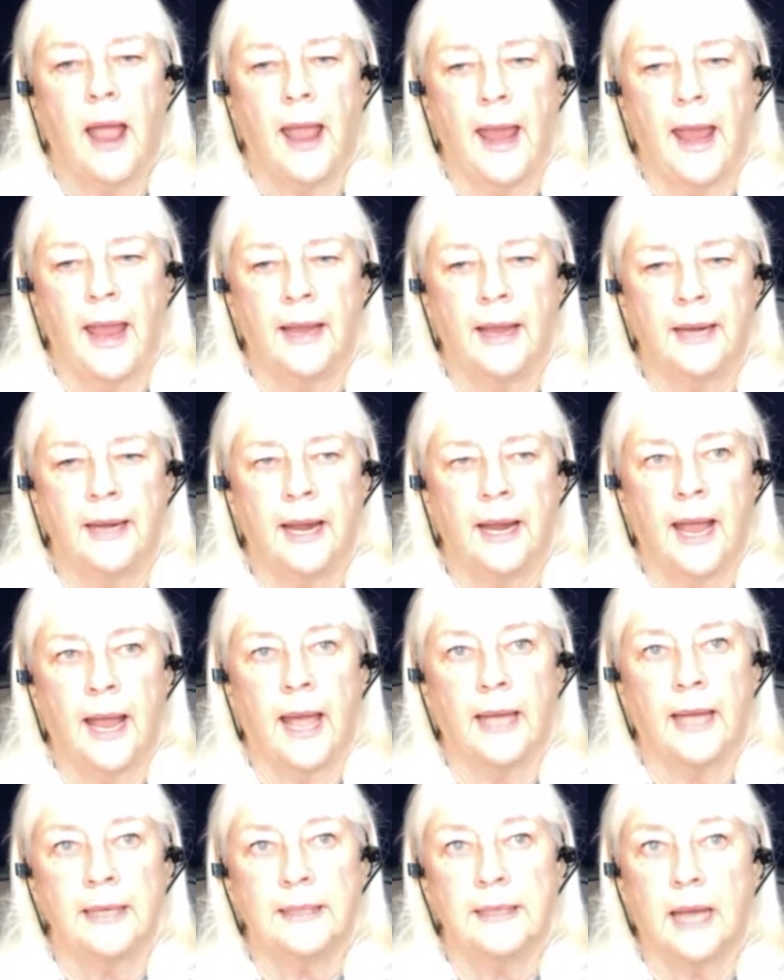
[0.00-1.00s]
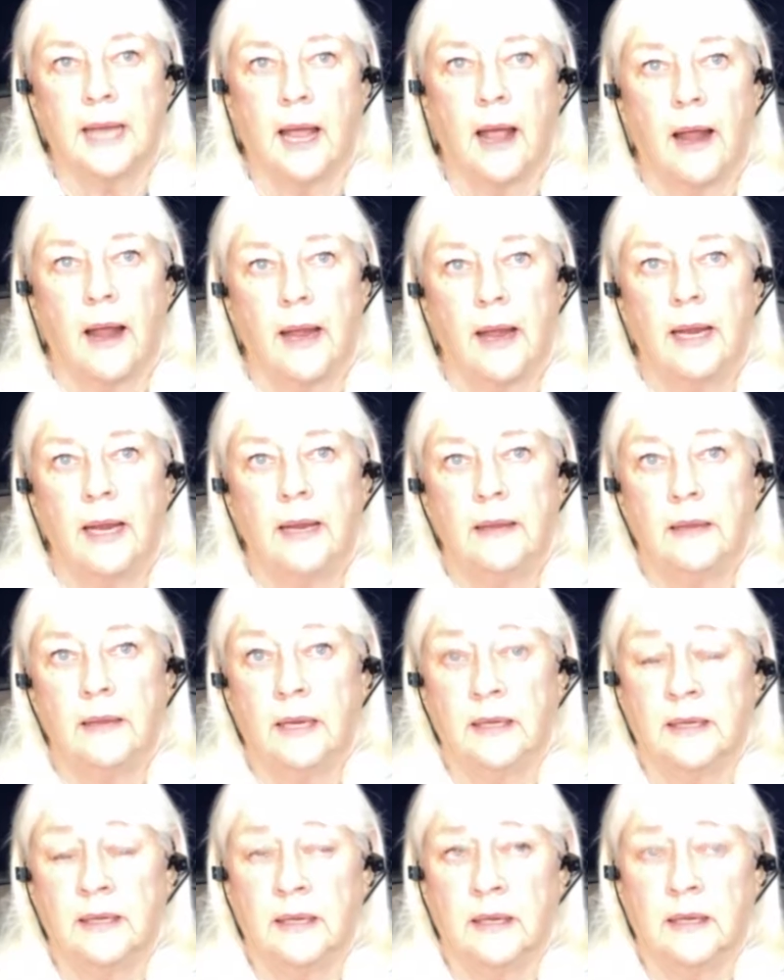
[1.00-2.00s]
and
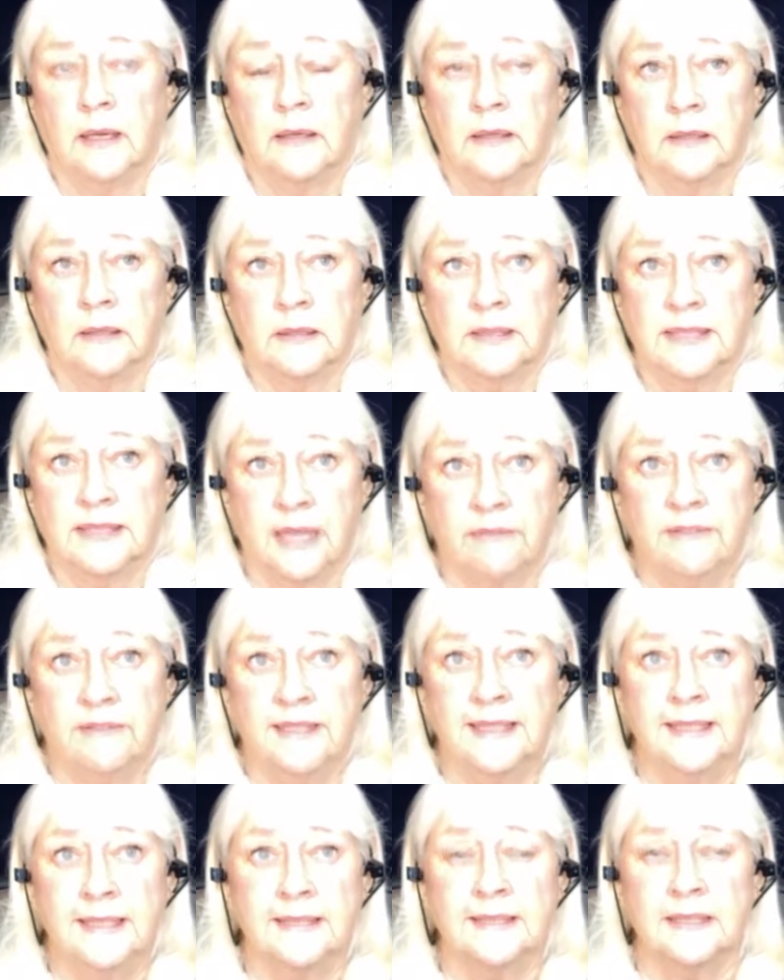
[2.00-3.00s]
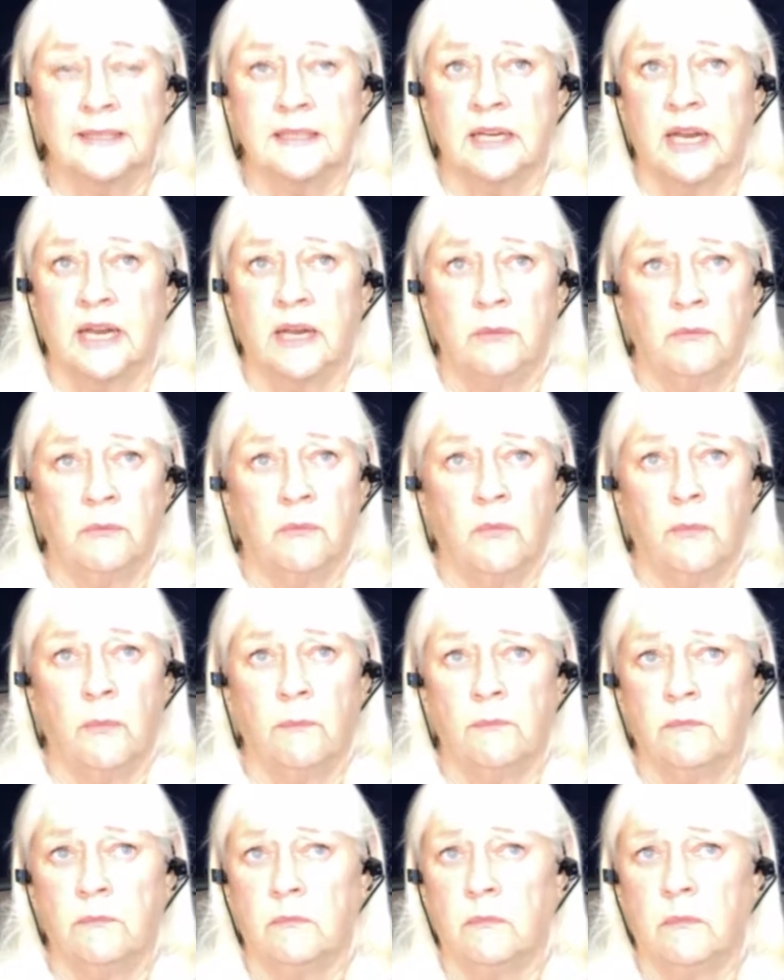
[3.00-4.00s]
in the 70s
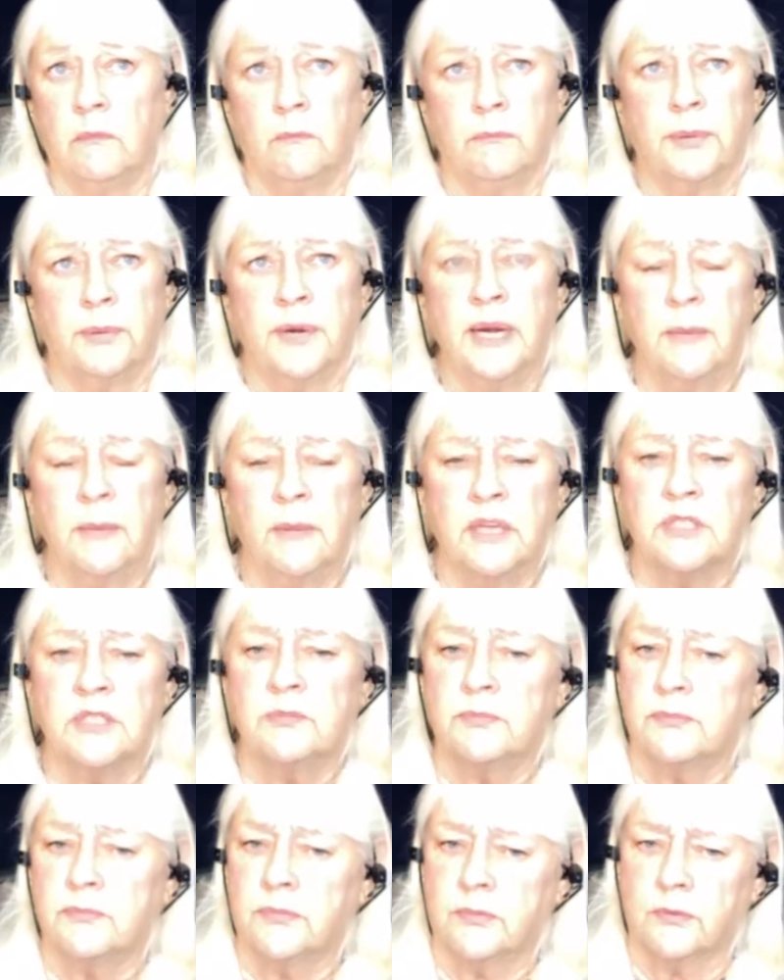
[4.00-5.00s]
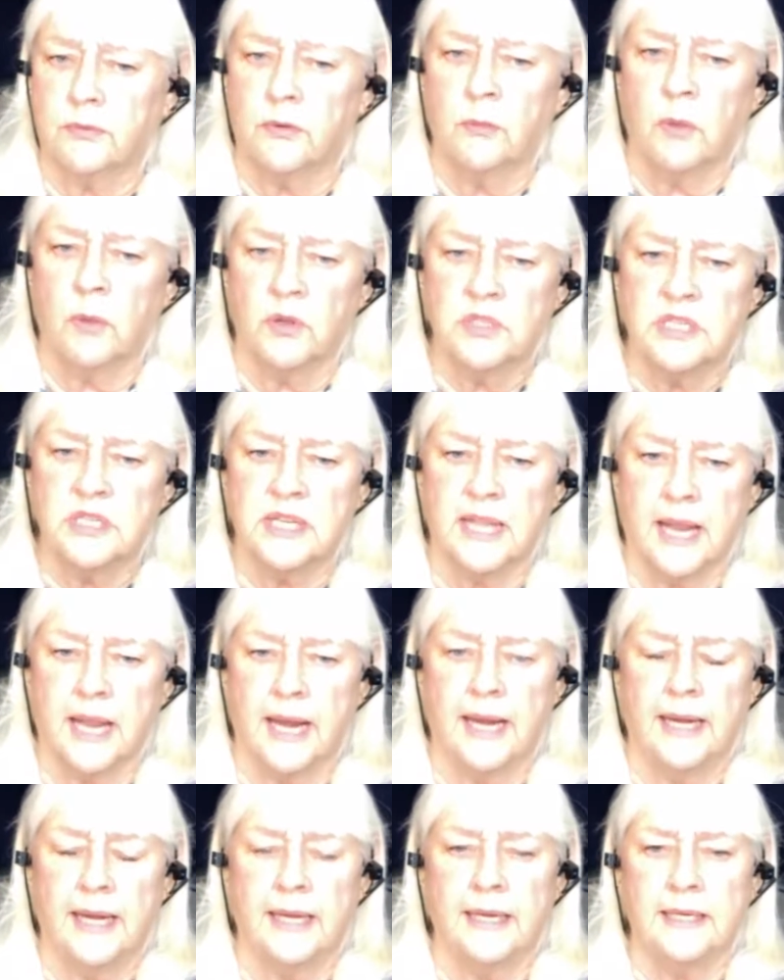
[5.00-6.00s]
and pretty much through most of the
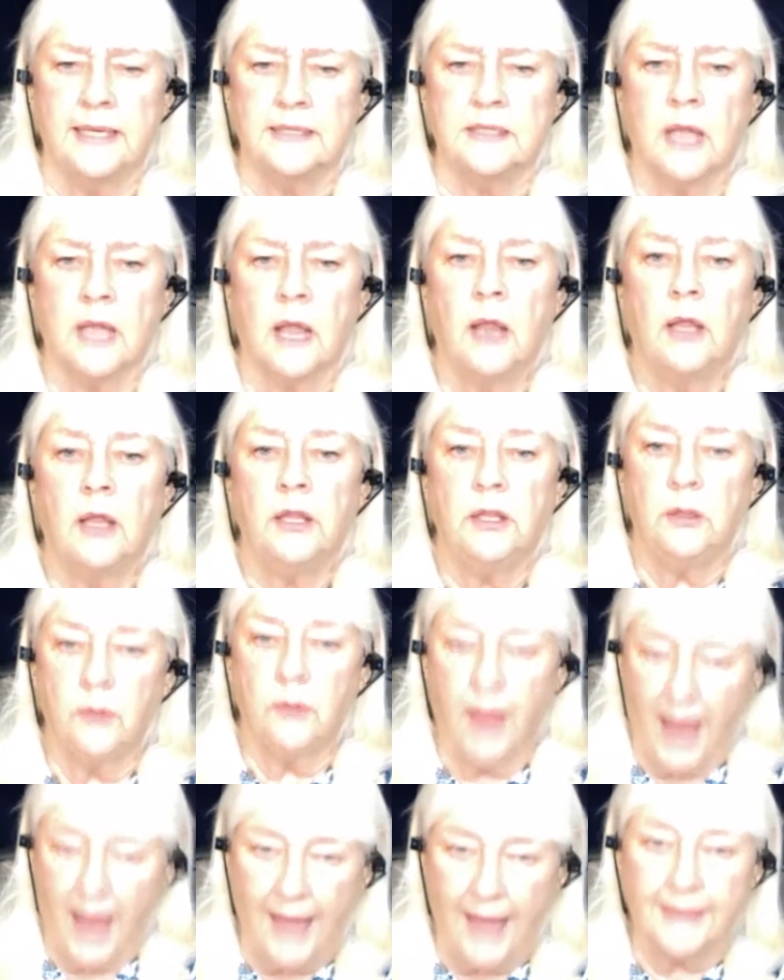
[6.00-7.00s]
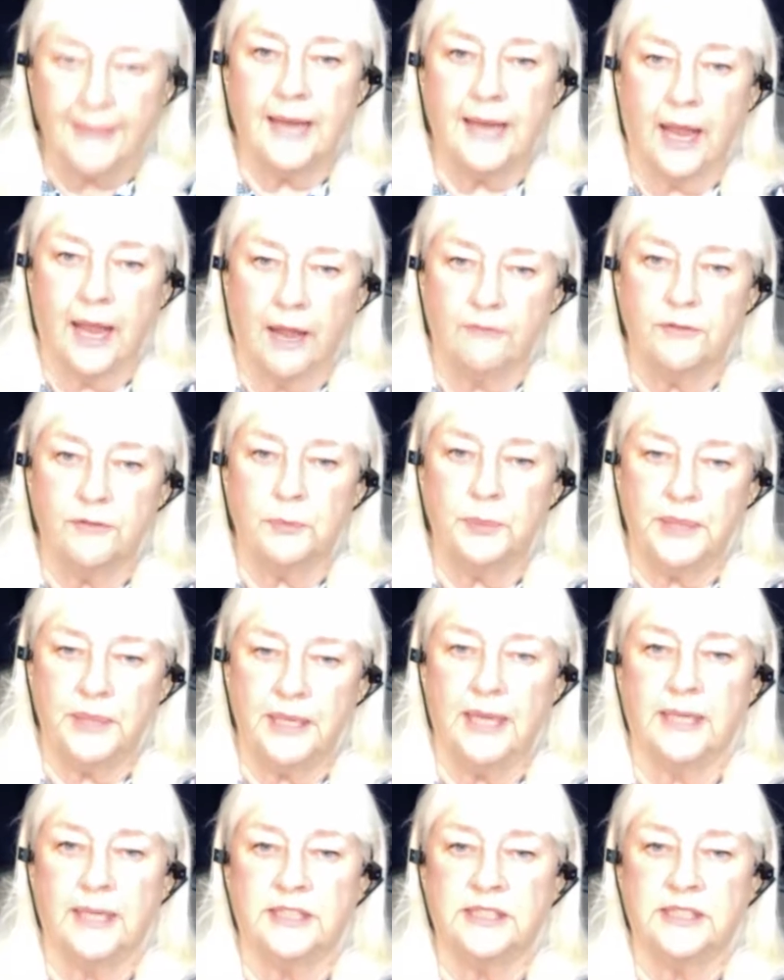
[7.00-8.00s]
80s, you had to have a
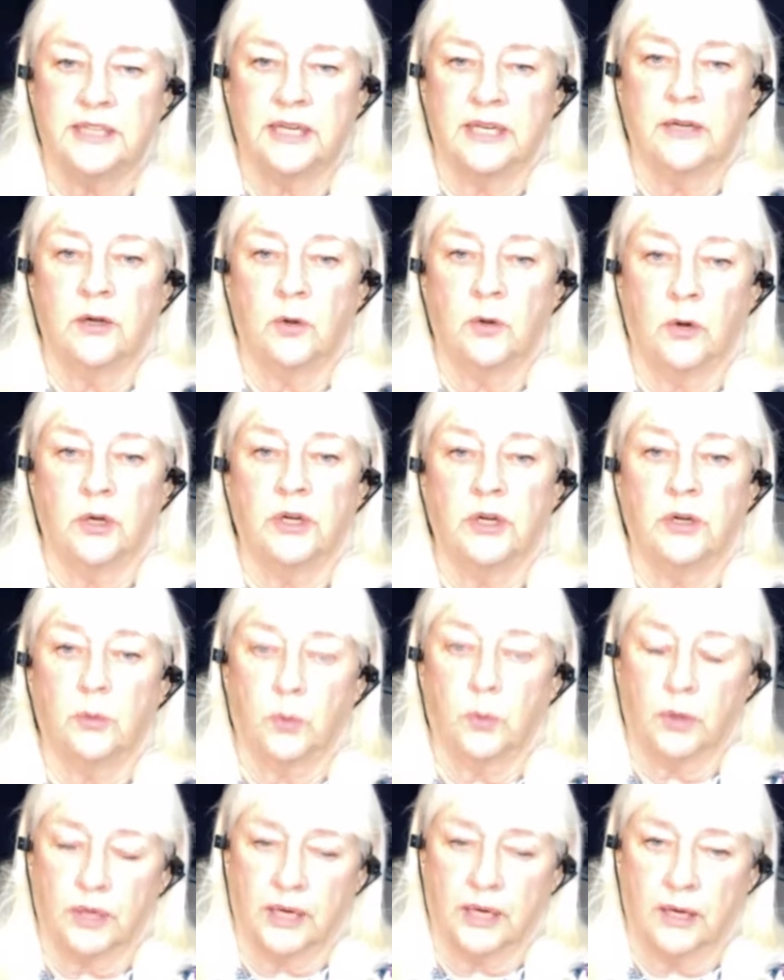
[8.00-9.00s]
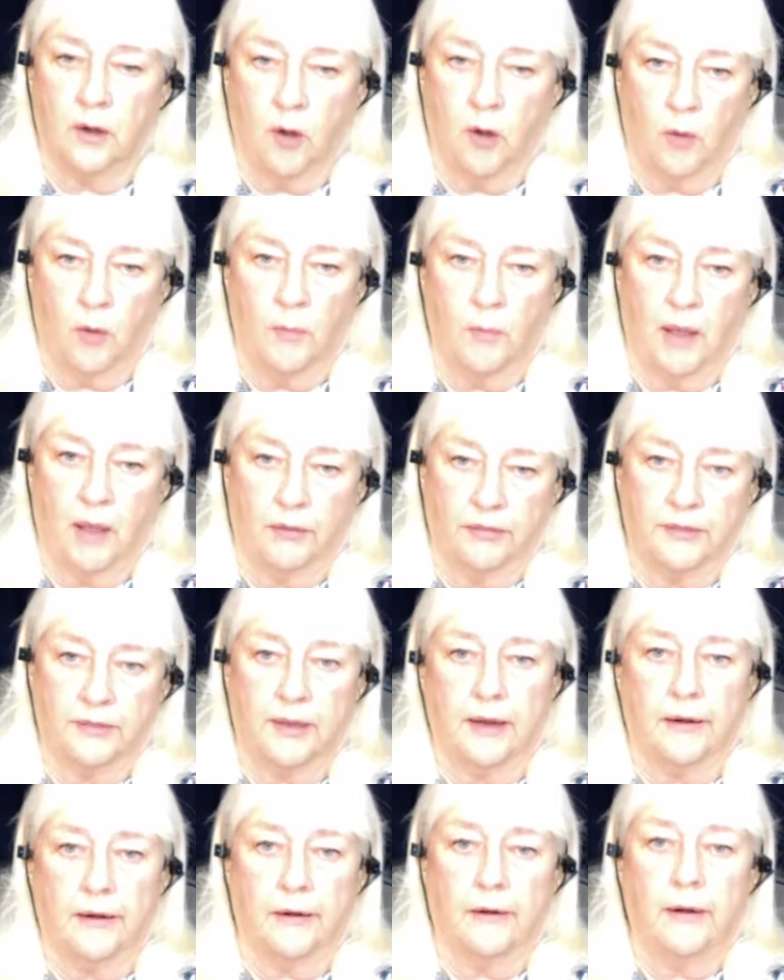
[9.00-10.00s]
PHN in order to work in home health
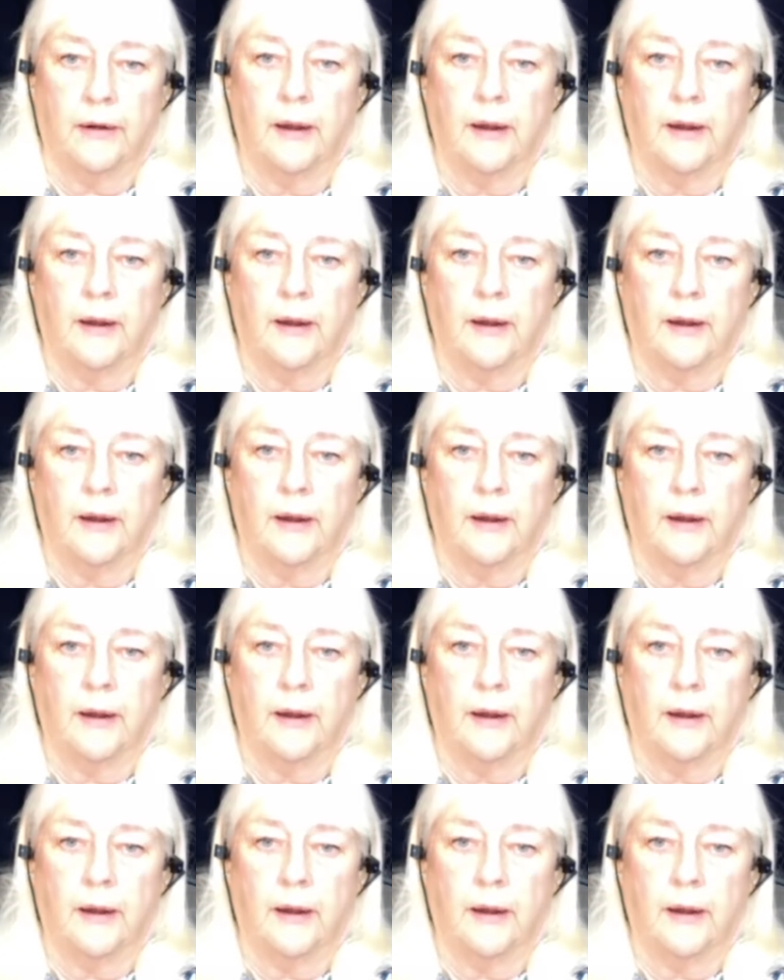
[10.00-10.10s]
care.